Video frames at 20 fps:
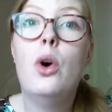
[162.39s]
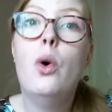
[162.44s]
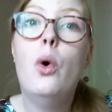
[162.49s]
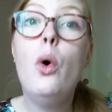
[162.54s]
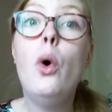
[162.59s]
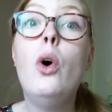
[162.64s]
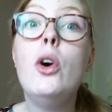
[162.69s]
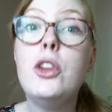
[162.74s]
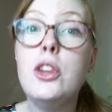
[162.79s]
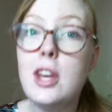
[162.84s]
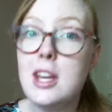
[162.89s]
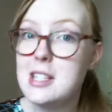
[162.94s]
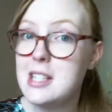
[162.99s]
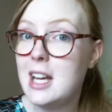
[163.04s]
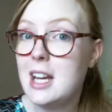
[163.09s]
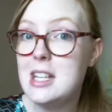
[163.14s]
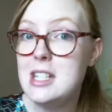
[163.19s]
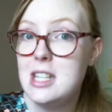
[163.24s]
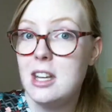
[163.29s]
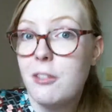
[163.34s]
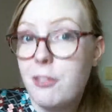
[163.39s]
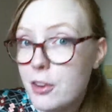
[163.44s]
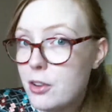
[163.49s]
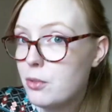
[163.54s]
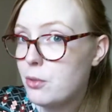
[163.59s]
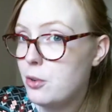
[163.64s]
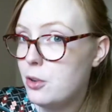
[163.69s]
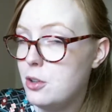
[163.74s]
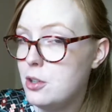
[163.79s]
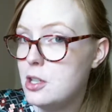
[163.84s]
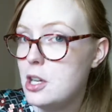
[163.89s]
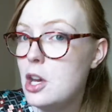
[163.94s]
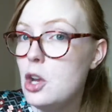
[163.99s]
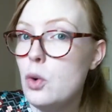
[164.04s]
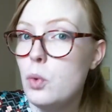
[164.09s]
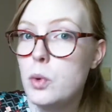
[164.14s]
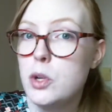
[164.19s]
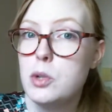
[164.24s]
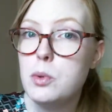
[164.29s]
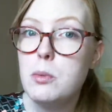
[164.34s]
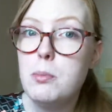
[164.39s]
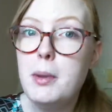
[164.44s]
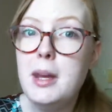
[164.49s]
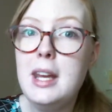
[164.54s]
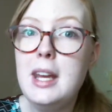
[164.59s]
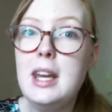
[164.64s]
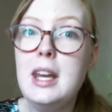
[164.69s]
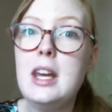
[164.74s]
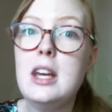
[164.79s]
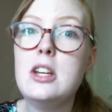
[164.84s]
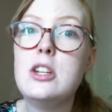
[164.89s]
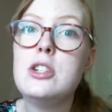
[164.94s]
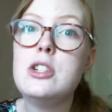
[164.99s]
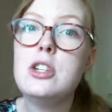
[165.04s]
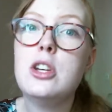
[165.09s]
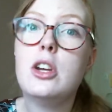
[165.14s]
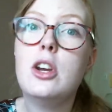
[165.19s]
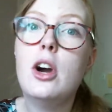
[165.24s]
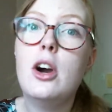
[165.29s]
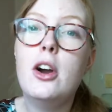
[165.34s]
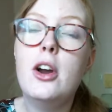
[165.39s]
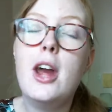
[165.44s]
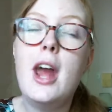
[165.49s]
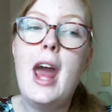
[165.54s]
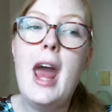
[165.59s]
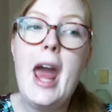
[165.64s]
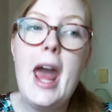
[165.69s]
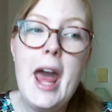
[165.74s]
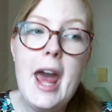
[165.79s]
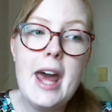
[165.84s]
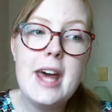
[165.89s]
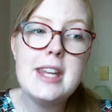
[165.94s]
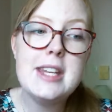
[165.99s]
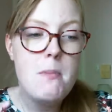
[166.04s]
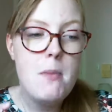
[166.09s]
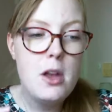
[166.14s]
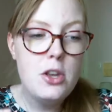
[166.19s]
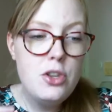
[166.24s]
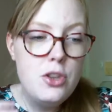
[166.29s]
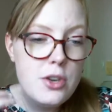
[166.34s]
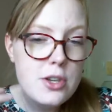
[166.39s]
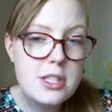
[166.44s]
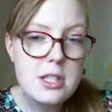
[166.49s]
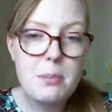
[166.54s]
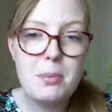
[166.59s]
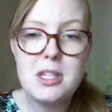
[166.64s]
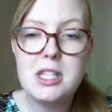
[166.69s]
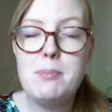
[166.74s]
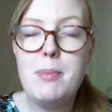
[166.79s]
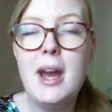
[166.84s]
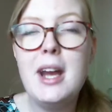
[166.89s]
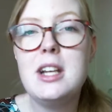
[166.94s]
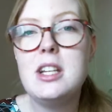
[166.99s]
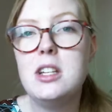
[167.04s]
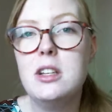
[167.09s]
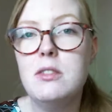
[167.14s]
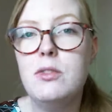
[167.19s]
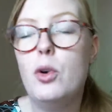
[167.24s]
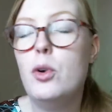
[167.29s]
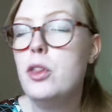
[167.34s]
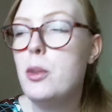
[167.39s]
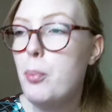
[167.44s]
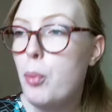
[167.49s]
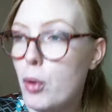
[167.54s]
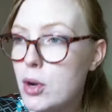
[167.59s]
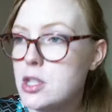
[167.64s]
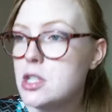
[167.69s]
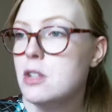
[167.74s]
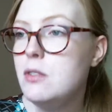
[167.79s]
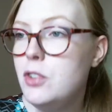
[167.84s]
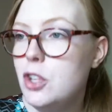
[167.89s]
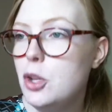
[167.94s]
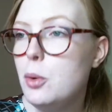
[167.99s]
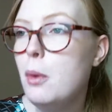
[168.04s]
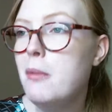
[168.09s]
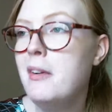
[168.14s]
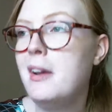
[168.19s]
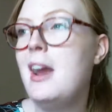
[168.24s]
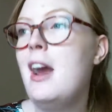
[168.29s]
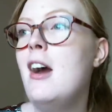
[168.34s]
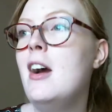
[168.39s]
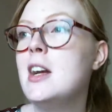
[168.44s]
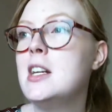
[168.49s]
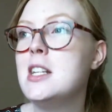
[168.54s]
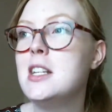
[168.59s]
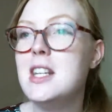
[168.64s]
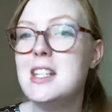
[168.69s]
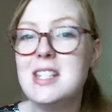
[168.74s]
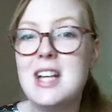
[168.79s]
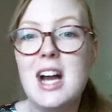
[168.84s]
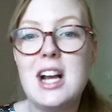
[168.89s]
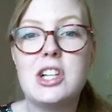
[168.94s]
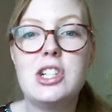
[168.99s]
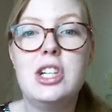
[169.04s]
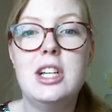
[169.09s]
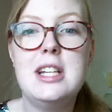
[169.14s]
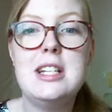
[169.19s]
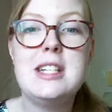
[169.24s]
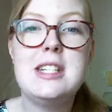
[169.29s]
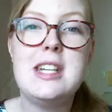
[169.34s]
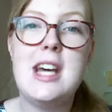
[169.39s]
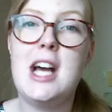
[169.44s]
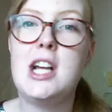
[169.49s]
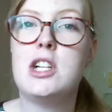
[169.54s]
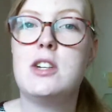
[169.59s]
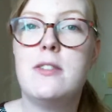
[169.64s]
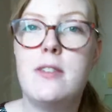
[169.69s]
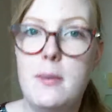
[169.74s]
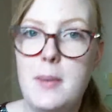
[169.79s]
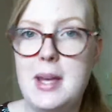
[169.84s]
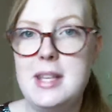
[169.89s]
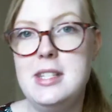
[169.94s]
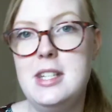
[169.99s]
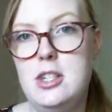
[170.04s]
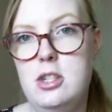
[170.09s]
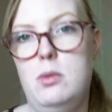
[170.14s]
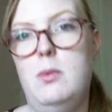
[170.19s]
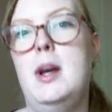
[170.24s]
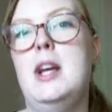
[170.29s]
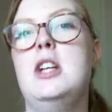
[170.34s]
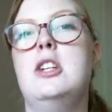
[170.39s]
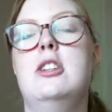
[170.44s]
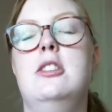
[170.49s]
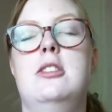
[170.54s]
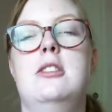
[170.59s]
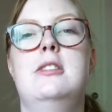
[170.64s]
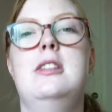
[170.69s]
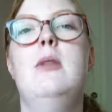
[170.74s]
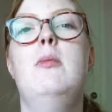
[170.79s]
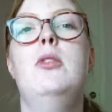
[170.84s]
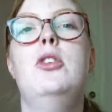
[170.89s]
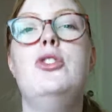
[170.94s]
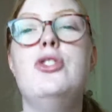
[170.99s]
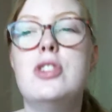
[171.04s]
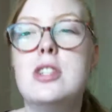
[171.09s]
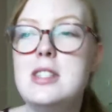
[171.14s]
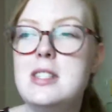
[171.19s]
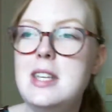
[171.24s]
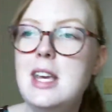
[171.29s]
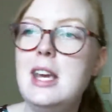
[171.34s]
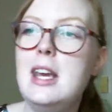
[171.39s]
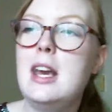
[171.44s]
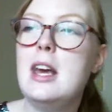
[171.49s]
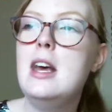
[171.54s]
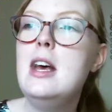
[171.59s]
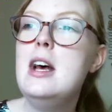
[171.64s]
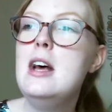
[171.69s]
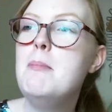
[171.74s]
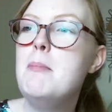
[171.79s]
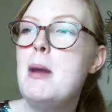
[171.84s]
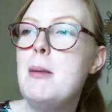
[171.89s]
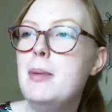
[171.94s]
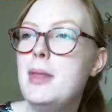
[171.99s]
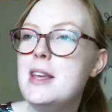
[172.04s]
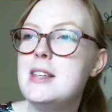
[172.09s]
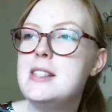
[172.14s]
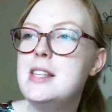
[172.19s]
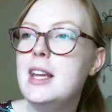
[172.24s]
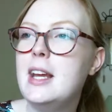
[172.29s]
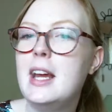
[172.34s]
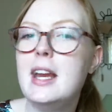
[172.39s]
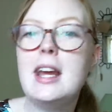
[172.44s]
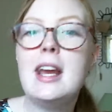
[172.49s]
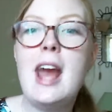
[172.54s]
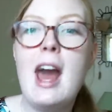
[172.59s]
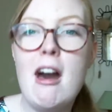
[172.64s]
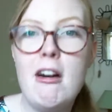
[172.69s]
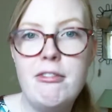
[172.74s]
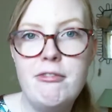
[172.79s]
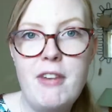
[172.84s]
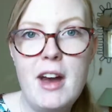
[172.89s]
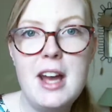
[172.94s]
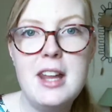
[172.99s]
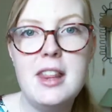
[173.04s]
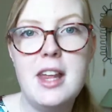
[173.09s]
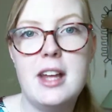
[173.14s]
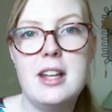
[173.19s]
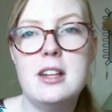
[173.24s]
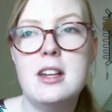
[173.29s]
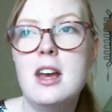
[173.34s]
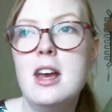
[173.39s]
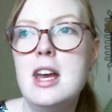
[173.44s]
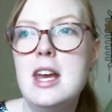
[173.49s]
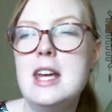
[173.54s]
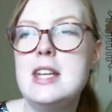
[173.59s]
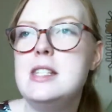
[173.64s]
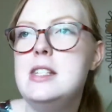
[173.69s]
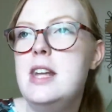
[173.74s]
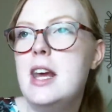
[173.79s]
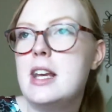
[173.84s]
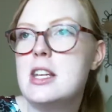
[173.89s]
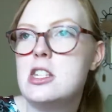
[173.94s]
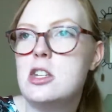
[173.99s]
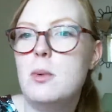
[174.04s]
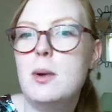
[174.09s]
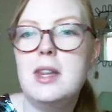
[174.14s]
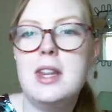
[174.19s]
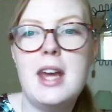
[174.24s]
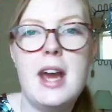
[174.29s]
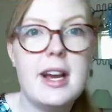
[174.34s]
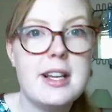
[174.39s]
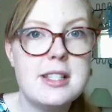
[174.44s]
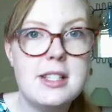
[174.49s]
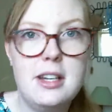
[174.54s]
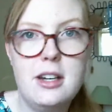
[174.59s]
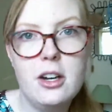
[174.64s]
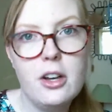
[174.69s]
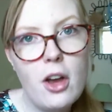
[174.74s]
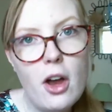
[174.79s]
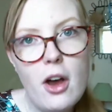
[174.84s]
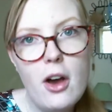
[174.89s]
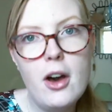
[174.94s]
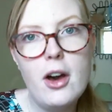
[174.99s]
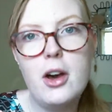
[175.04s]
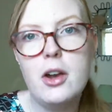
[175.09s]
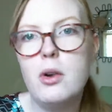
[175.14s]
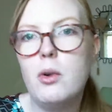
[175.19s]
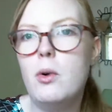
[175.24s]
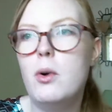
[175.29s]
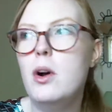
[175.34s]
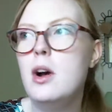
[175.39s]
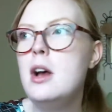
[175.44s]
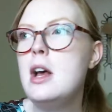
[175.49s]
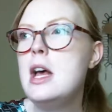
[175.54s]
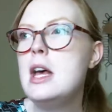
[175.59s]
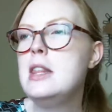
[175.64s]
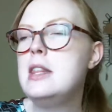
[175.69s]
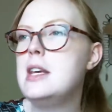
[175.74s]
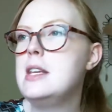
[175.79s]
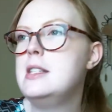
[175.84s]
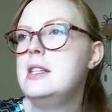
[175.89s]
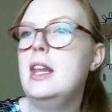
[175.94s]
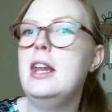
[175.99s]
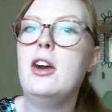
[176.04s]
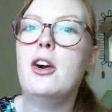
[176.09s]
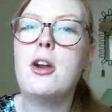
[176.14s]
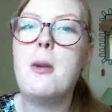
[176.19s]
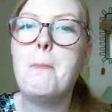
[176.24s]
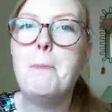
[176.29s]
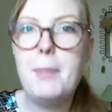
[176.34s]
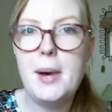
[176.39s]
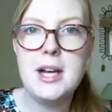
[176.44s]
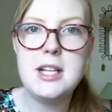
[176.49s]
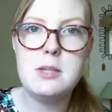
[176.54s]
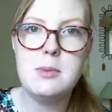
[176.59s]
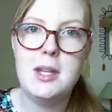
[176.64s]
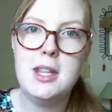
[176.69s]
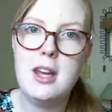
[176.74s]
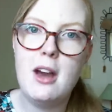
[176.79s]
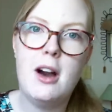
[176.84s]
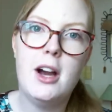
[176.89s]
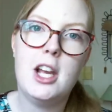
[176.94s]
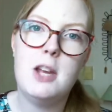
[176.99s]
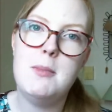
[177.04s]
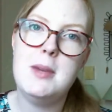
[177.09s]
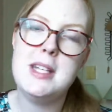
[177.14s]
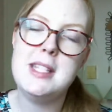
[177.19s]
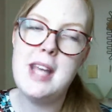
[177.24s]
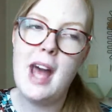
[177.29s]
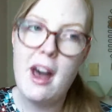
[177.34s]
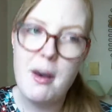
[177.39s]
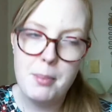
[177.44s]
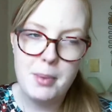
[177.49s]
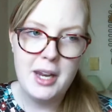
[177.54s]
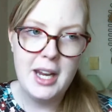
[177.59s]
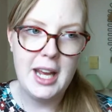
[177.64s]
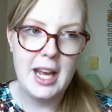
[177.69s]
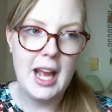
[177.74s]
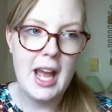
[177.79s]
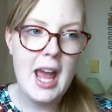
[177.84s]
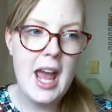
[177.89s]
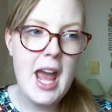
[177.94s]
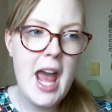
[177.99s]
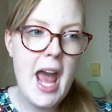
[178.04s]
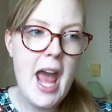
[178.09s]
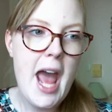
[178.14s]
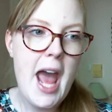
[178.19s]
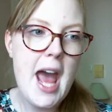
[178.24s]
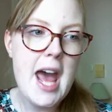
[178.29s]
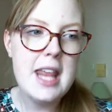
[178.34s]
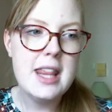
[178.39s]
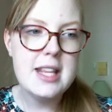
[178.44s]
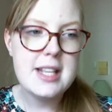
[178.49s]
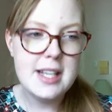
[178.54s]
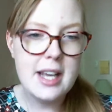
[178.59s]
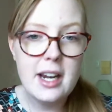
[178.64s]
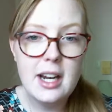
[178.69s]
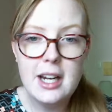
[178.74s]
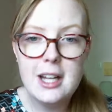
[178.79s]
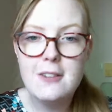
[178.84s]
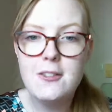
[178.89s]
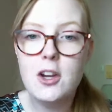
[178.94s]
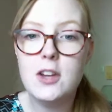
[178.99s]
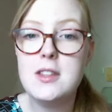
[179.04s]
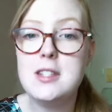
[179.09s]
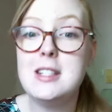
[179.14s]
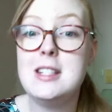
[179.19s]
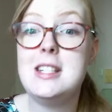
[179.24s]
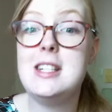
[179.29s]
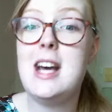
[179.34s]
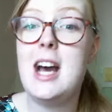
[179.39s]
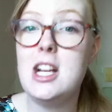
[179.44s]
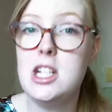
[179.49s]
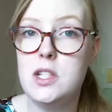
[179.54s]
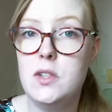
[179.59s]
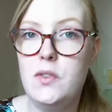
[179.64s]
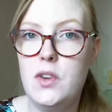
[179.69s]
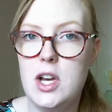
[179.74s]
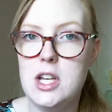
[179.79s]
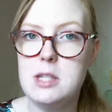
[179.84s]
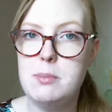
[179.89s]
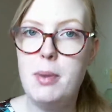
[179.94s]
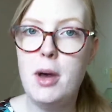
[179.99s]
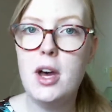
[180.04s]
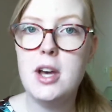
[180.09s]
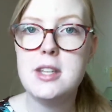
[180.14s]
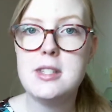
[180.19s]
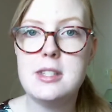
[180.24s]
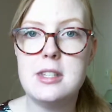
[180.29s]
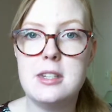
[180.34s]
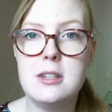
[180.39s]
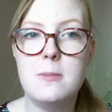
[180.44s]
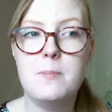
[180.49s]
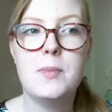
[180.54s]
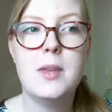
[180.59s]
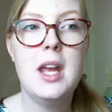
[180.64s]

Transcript: Or you can take a different route, which would be to go and use the perspective or the point of view of a character that's actually detached from that situation. So someone who's just seeing it. Maybe they're sitting at a cafe that is next to where the accident occurred, or they're sitting on a bus where the argument is happening. And suddenly you've got this detached first person.